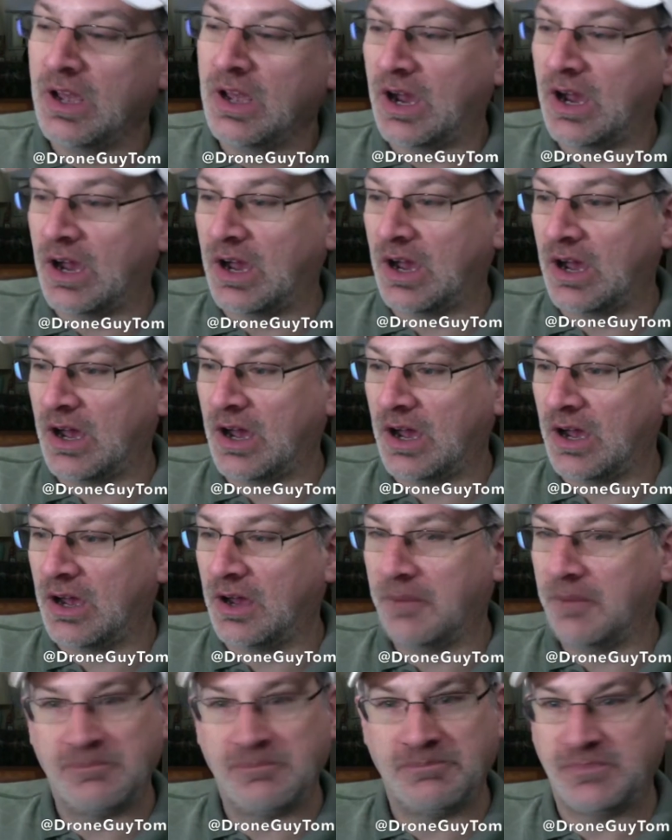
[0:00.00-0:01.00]

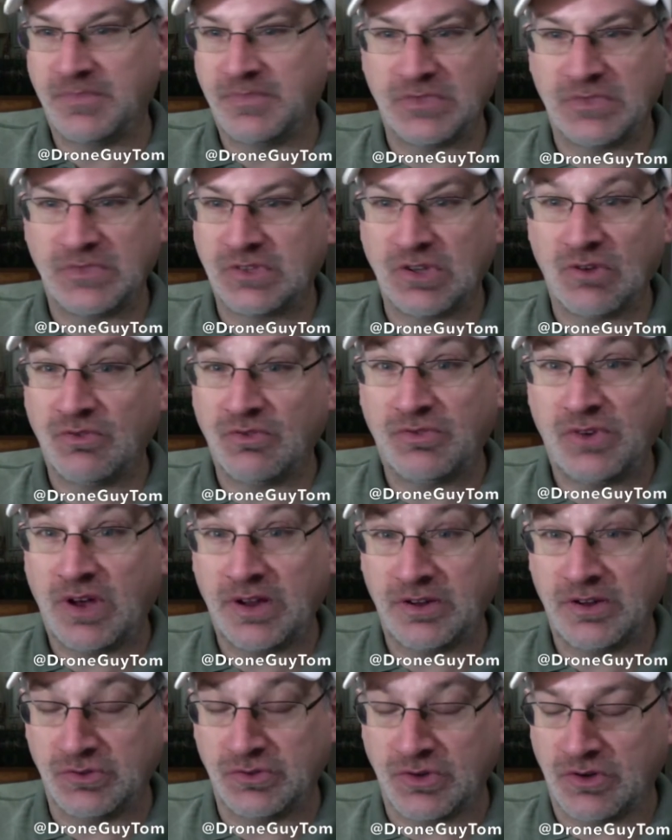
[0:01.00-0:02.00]
um, don't fly
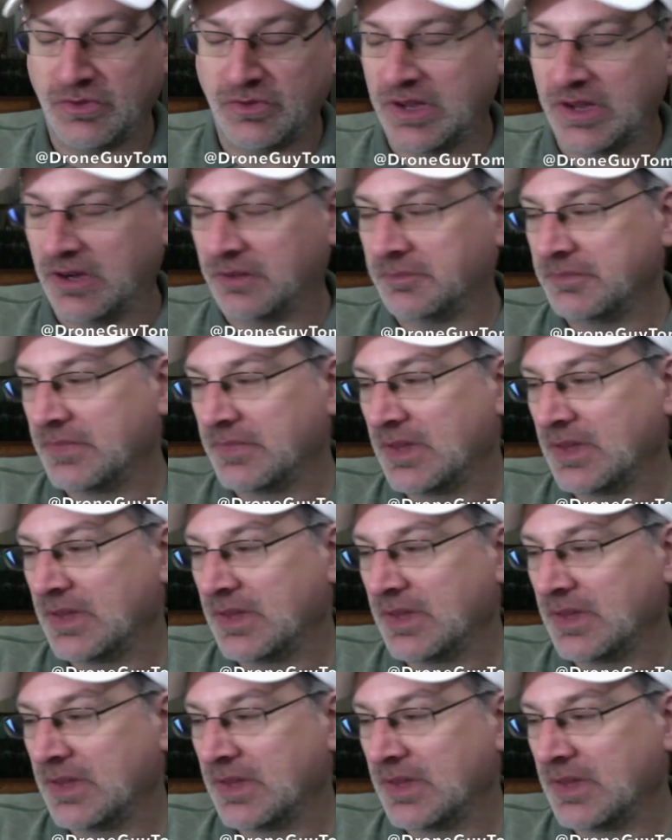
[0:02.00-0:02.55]
your drone there.